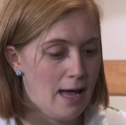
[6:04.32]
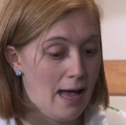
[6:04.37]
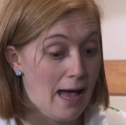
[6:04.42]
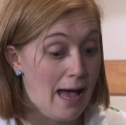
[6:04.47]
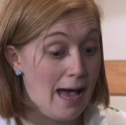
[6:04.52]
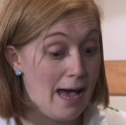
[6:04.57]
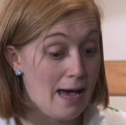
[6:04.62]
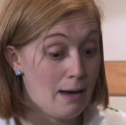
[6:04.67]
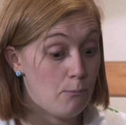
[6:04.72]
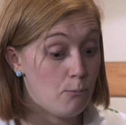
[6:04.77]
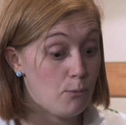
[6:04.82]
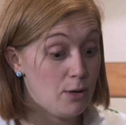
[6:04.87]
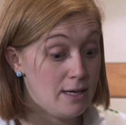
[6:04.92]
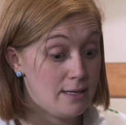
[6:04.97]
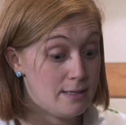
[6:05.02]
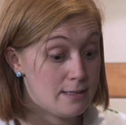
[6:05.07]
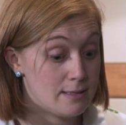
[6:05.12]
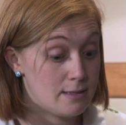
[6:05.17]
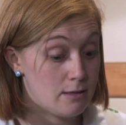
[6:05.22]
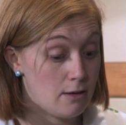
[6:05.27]
And we
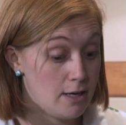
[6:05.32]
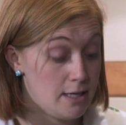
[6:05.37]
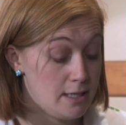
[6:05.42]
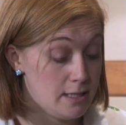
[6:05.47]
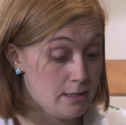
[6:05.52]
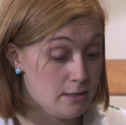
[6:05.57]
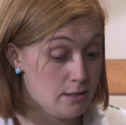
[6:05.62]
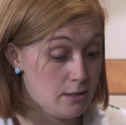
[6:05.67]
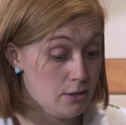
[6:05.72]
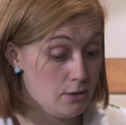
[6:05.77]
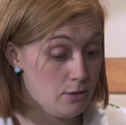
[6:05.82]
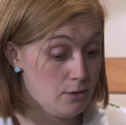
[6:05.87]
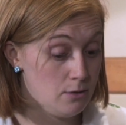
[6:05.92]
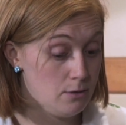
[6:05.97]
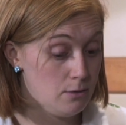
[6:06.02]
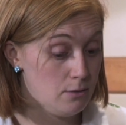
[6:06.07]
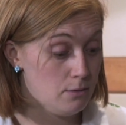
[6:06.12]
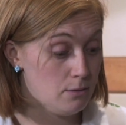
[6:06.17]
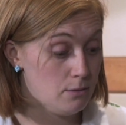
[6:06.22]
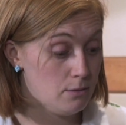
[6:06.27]

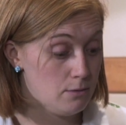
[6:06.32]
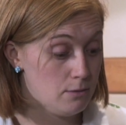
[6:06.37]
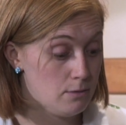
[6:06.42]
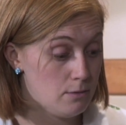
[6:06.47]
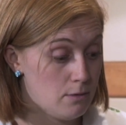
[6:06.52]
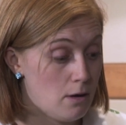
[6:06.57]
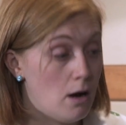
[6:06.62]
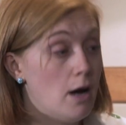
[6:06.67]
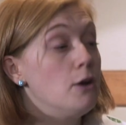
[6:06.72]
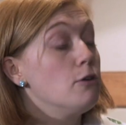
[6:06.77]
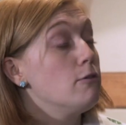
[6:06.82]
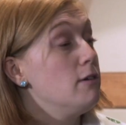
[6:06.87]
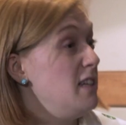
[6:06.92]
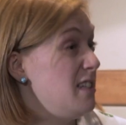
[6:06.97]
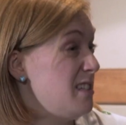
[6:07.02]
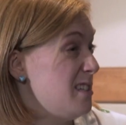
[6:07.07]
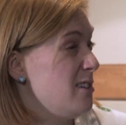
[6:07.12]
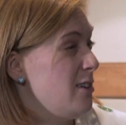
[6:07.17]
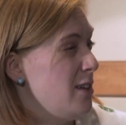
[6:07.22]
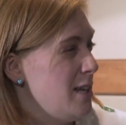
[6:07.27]
I'd already
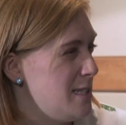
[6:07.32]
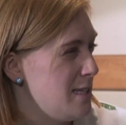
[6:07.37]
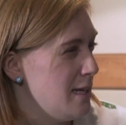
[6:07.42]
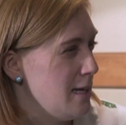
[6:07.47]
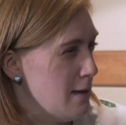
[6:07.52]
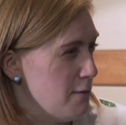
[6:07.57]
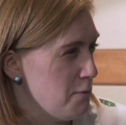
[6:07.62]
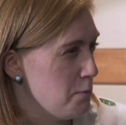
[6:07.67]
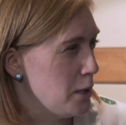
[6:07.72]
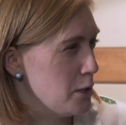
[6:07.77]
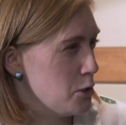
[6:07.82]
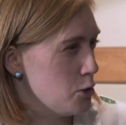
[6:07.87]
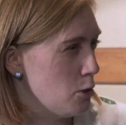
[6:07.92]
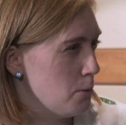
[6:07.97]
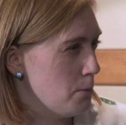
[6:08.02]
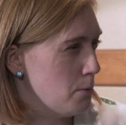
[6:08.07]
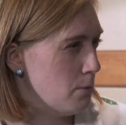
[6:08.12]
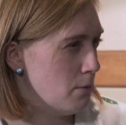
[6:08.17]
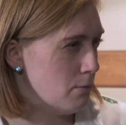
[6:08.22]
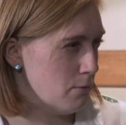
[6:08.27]
decided to leave my
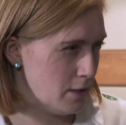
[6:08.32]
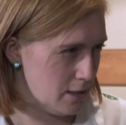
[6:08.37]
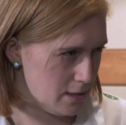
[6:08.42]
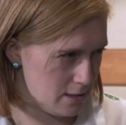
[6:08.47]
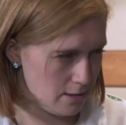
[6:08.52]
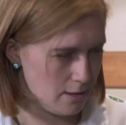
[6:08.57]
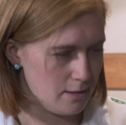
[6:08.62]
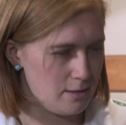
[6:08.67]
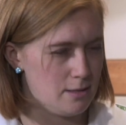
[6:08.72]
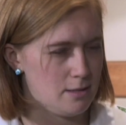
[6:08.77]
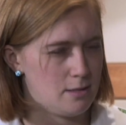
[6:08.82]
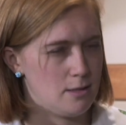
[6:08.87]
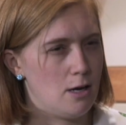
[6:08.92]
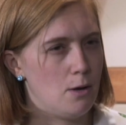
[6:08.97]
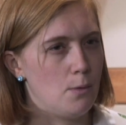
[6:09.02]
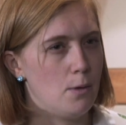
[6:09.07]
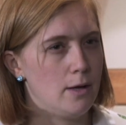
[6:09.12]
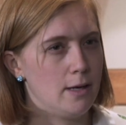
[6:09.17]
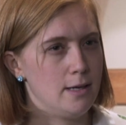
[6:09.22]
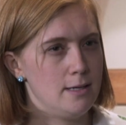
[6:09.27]
job when we decided to
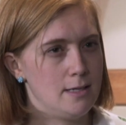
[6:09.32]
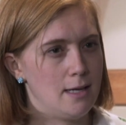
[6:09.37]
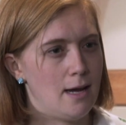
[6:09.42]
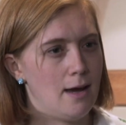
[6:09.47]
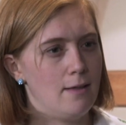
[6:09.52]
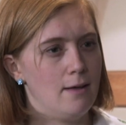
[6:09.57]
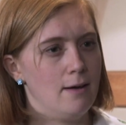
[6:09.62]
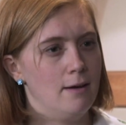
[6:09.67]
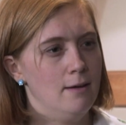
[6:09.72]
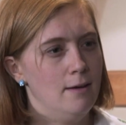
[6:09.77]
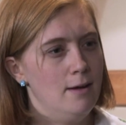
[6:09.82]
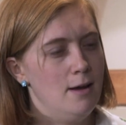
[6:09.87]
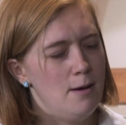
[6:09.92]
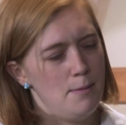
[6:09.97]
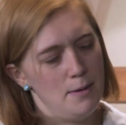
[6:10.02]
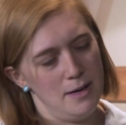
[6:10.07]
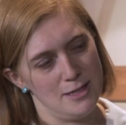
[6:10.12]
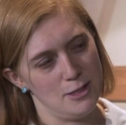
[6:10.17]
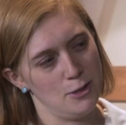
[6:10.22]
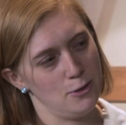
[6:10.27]
start working together.
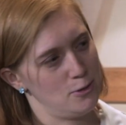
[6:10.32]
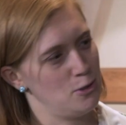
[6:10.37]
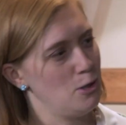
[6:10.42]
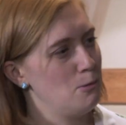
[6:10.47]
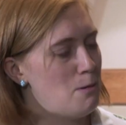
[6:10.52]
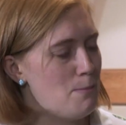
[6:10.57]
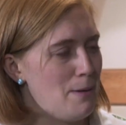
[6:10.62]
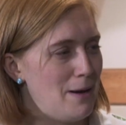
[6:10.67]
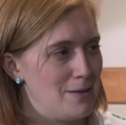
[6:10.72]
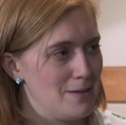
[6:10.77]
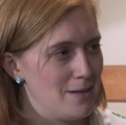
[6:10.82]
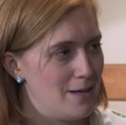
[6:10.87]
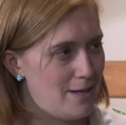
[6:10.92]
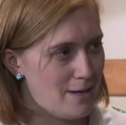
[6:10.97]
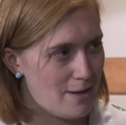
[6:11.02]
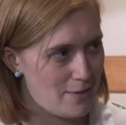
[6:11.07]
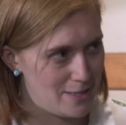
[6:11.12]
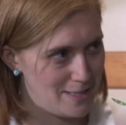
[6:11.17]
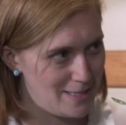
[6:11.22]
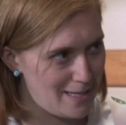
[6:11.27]
It took Tom about
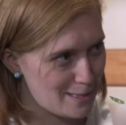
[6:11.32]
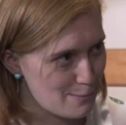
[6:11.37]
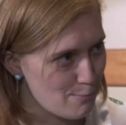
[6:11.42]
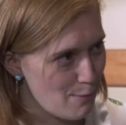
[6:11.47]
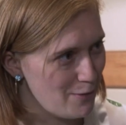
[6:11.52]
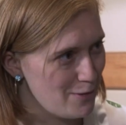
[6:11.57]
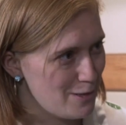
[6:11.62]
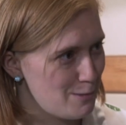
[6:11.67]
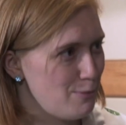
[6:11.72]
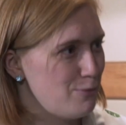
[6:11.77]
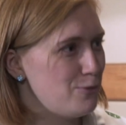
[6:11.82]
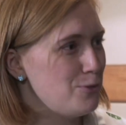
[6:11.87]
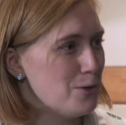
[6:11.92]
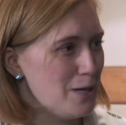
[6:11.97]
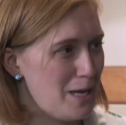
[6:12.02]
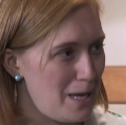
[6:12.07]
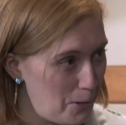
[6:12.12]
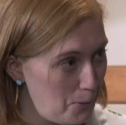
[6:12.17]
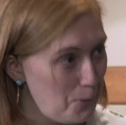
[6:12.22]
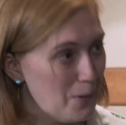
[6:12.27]
another 6 months before
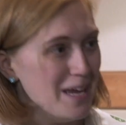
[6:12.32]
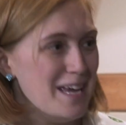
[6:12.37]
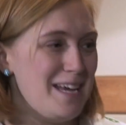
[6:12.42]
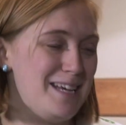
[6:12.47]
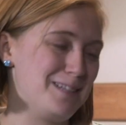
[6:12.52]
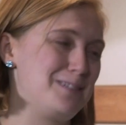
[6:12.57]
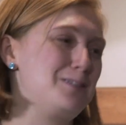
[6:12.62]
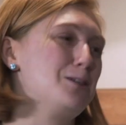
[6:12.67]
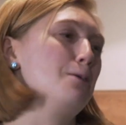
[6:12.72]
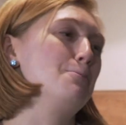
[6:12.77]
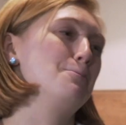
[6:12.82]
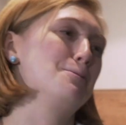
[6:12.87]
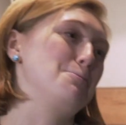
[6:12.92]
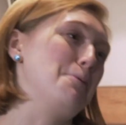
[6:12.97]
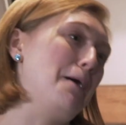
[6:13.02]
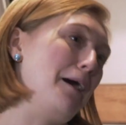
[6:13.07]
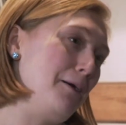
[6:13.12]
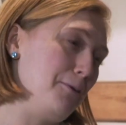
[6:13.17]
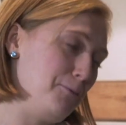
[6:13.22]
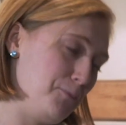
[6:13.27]
he quit his job as
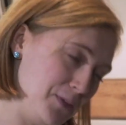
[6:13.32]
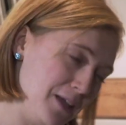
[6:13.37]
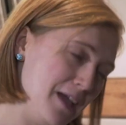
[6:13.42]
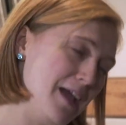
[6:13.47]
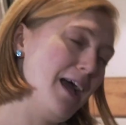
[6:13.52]
well.